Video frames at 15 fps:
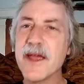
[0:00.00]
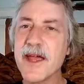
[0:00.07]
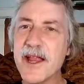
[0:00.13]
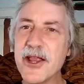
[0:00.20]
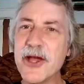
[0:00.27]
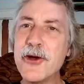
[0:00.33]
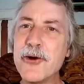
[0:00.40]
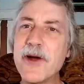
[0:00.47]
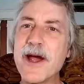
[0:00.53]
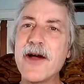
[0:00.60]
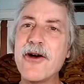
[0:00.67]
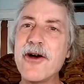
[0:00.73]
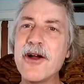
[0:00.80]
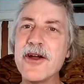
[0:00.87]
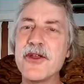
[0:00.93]
Hello,
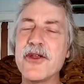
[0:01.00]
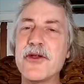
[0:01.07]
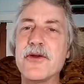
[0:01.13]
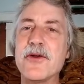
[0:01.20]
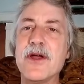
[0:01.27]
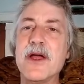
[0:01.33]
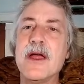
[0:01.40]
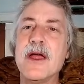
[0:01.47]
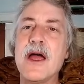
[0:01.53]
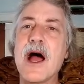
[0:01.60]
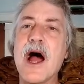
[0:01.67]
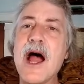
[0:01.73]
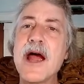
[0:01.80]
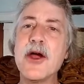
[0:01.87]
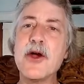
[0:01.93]
how are you?
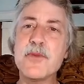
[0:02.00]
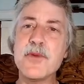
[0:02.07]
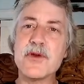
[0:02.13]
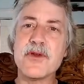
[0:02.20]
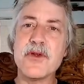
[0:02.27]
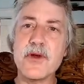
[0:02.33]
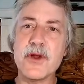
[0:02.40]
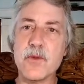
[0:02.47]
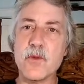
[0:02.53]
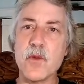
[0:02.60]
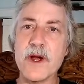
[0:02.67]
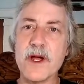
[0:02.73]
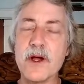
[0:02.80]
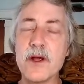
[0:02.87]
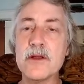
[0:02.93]
I hope you're doing
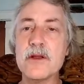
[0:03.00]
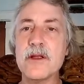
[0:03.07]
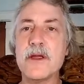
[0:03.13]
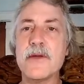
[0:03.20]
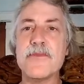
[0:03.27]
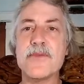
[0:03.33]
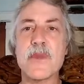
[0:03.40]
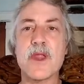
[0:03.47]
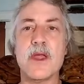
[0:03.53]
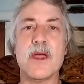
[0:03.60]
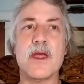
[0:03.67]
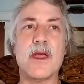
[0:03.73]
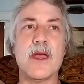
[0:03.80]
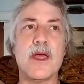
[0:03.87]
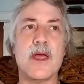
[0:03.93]
well.
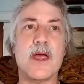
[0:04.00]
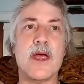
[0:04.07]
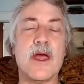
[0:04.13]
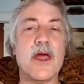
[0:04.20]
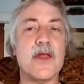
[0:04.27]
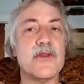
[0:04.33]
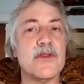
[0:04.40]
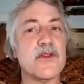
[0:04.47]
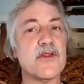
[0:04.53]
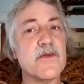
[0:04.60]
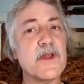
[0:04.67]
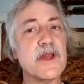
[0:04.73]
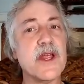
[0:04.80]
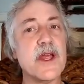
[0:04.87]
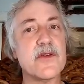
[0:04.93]
This
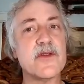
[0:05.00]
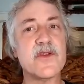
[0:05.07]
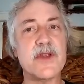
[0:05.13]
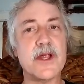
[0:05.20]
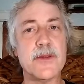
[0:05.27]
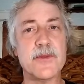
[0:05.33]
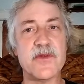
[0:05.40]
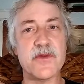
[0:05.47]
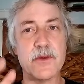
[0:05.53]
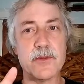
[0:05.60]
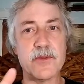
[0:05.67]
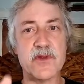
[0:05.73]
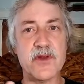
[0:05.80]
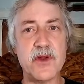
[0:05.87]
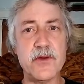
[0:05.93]
video stems
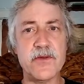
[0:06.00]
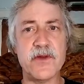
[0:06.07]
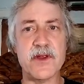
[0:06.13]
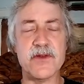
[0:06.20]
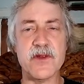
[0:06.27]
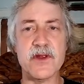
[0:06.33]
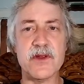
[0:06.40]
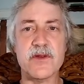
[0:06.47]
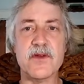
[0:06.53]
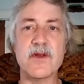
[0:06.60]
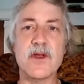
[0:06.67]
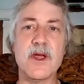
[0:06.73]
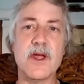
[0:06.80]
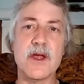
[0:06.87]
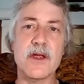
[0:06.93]
from two
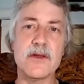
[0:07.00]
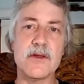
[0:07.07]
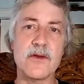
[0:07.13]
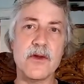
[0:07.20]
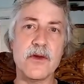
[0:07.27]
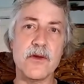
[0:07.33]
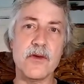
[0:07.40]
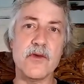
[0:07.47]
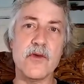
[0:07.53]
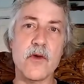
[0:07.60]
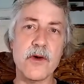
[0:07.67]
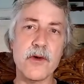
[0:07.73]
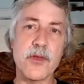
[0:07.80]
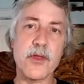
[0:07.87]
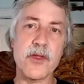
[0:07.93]
visits to
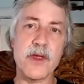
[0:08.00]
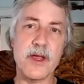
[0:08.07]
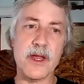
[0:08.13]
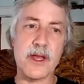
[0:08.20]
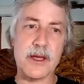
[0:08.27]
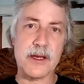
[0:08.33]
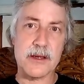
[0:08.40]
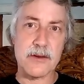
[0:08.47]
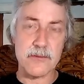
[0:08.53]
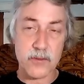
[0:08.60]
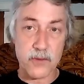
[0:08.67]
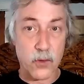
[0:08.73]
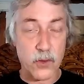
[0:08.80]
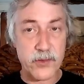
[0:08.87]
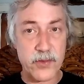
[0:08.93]
North and
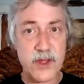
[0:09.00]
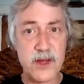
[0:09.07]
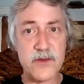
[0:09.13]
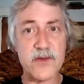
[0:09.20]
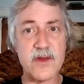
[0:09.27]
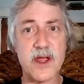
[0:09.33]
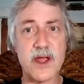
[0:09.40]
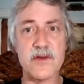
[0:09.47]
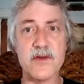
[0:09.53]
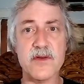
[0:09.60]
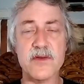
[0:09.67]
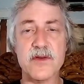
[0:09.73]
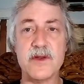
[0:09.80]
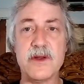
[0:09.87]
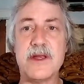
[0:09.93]
Northeast
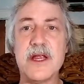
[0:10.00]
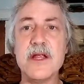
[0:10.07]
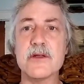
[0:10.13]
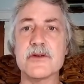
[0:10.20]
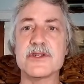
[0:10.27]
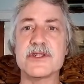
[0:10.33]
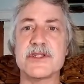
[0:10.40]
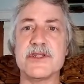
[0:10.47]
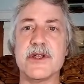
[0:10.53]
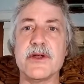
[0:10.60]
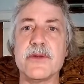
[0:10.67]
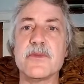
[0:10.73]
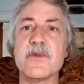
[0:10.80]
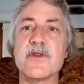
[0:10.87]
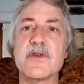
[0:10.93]
Texas
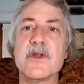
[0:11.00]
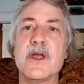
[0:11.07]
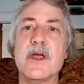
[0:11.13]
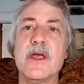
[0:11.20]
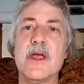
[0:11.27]
dealerships